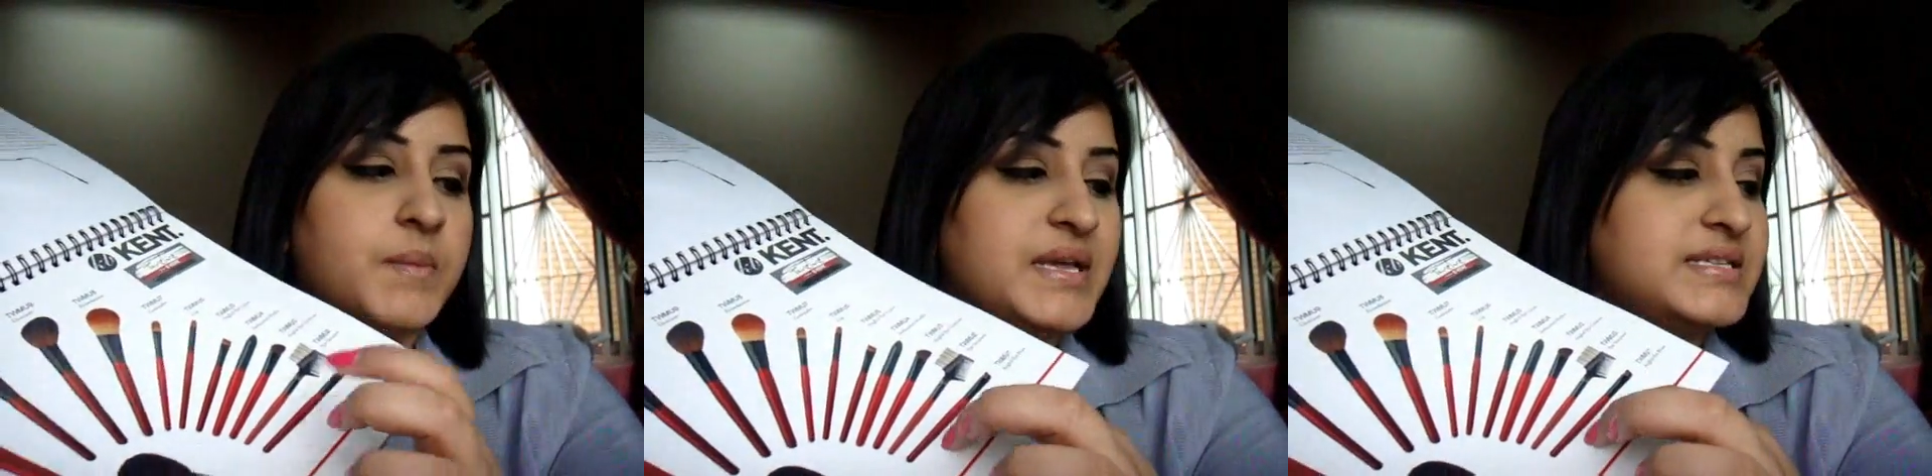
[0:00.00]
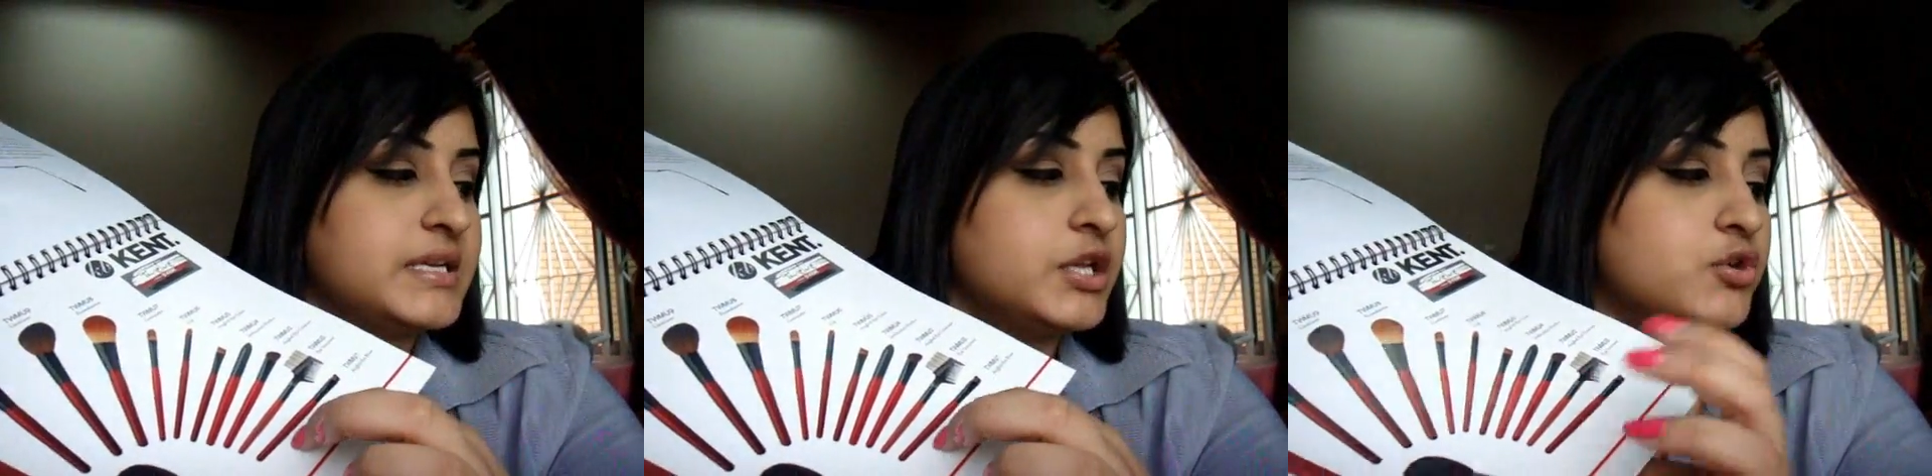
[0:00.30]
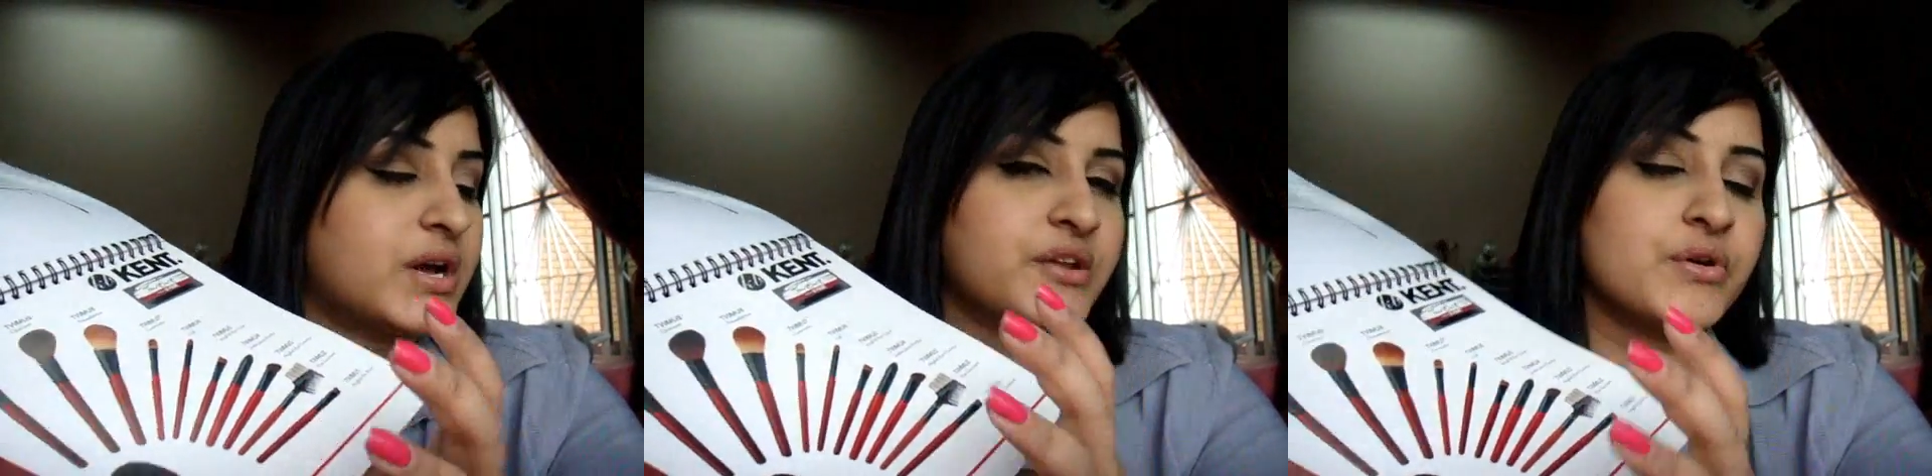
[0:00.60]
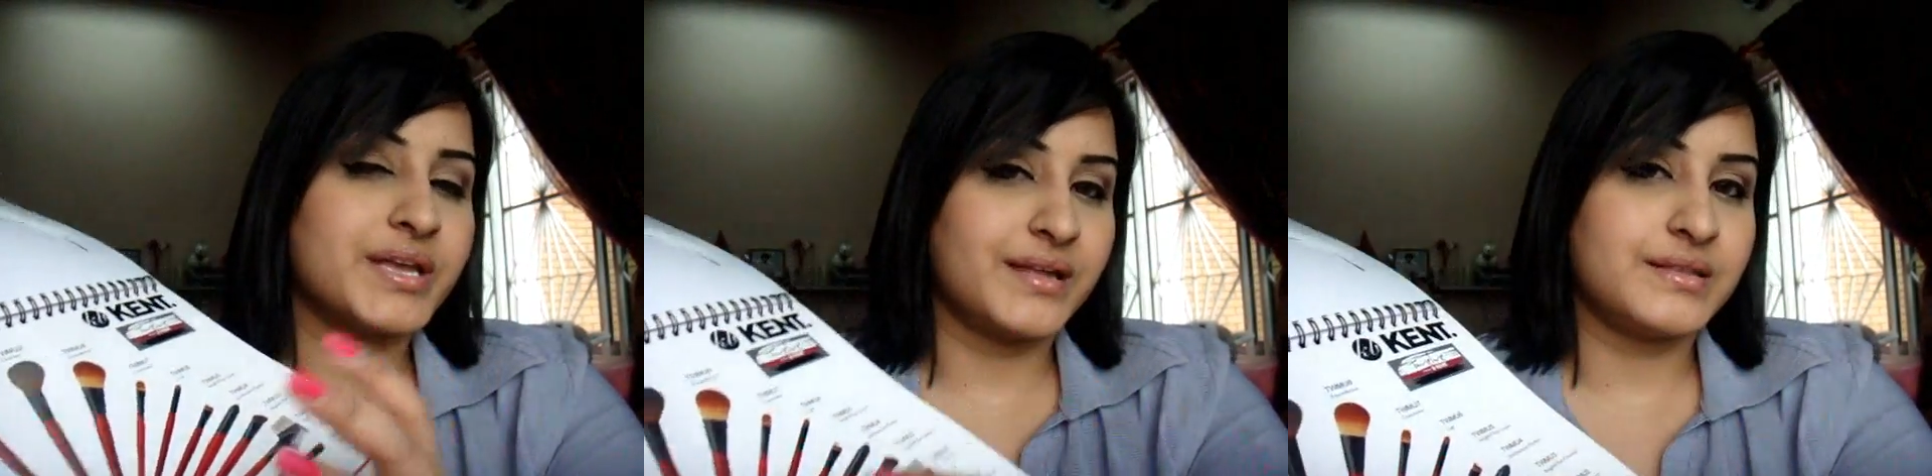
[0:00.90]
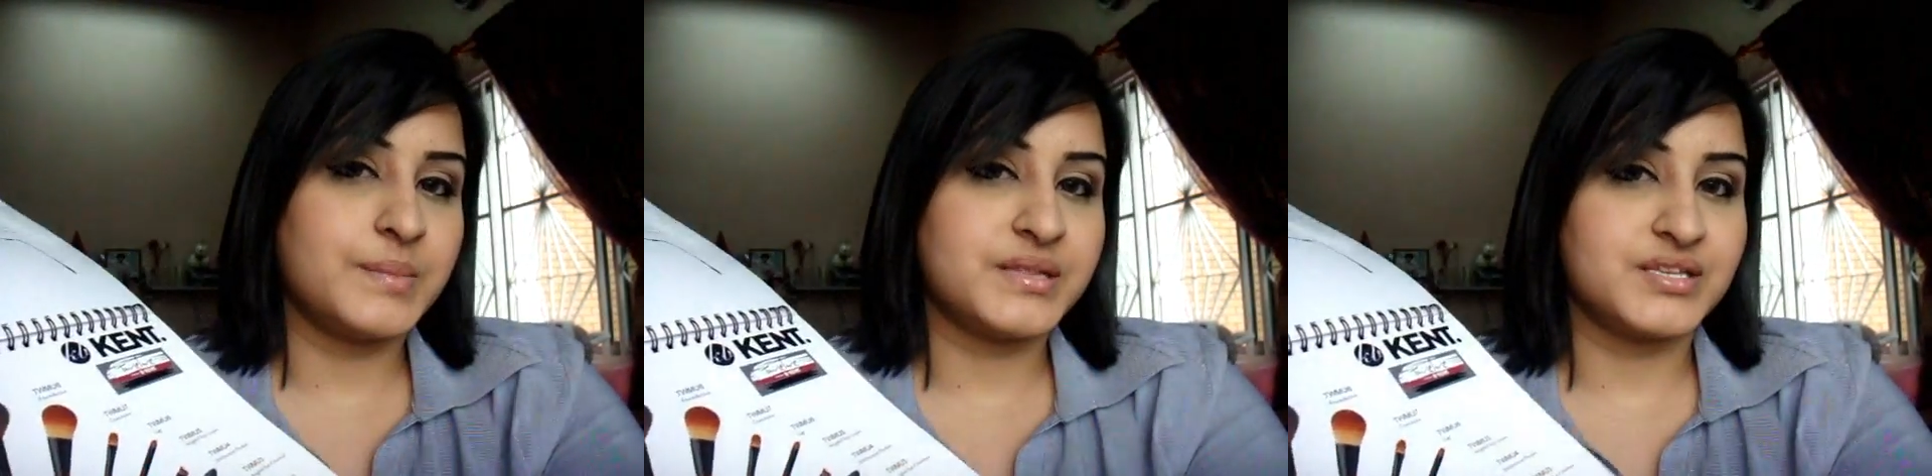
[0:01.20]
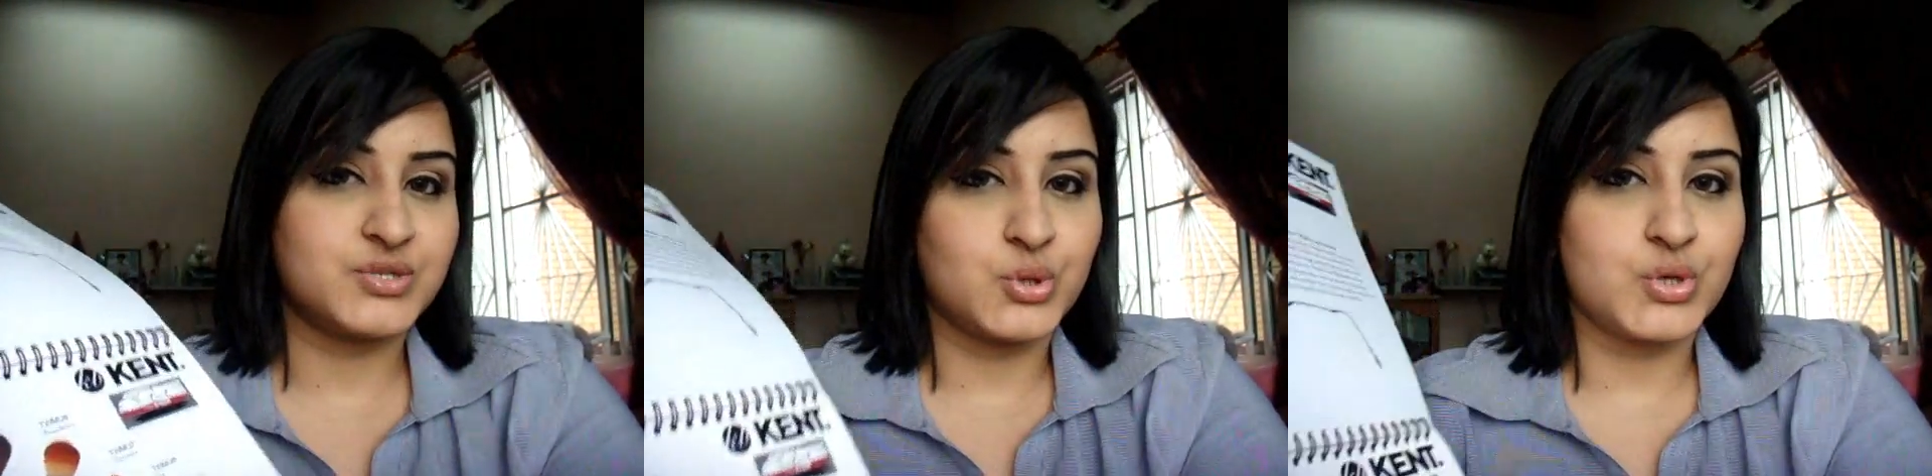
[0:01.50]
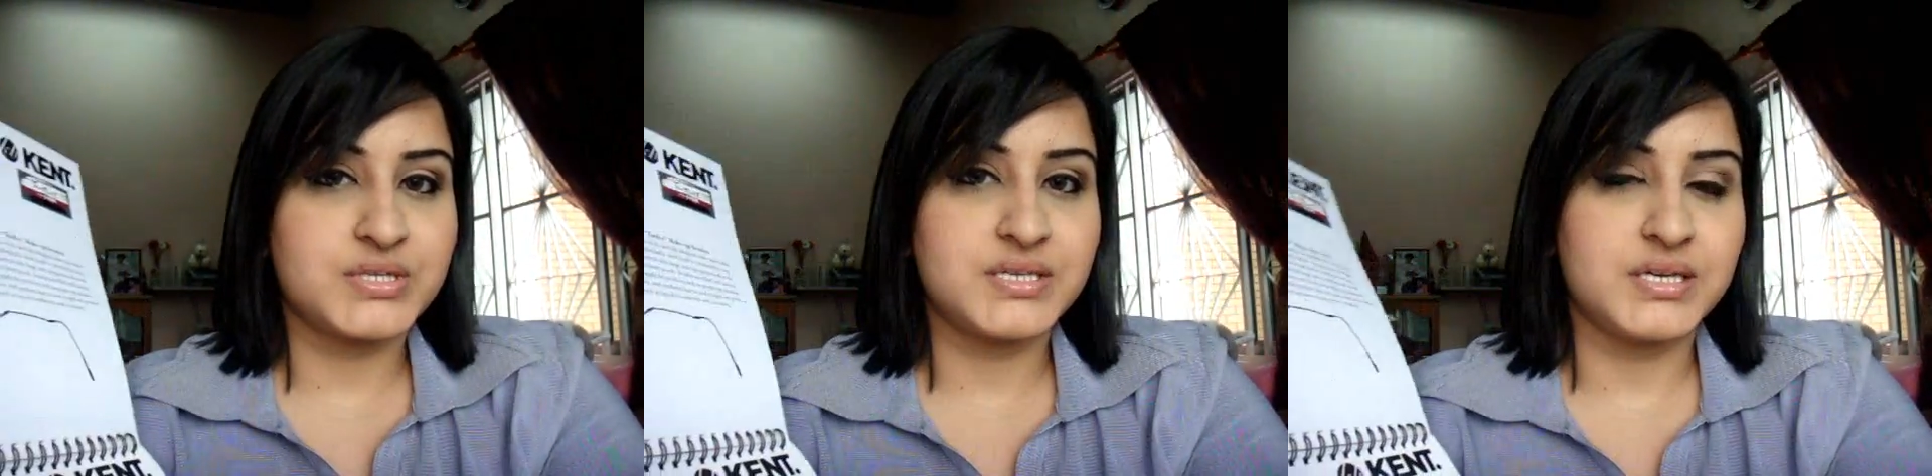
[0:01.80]
basically you cannot get them at the
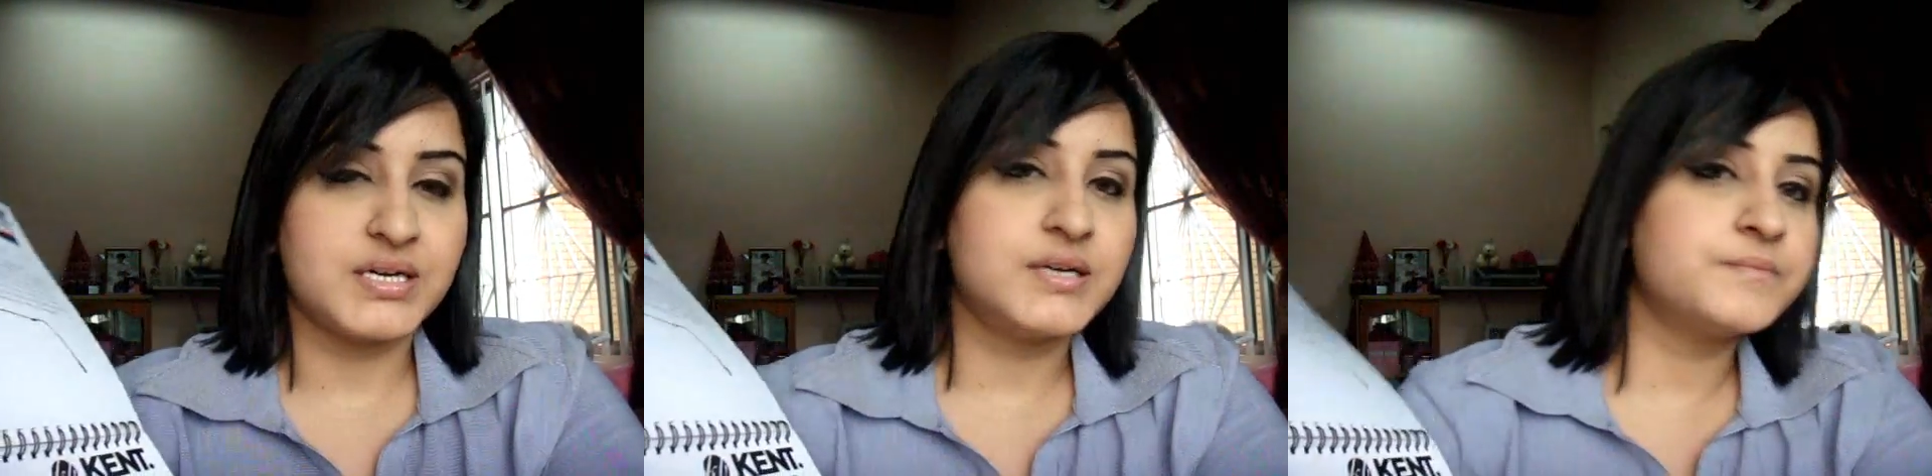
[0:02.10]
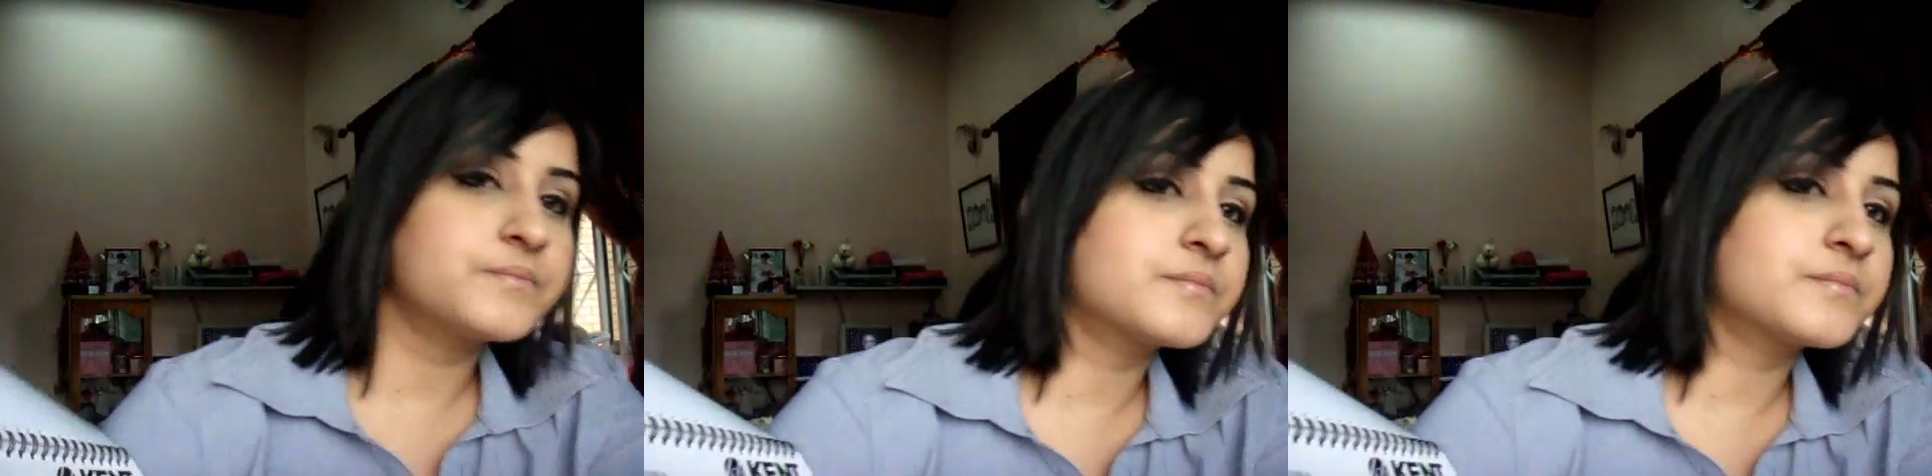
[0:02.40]
stores here.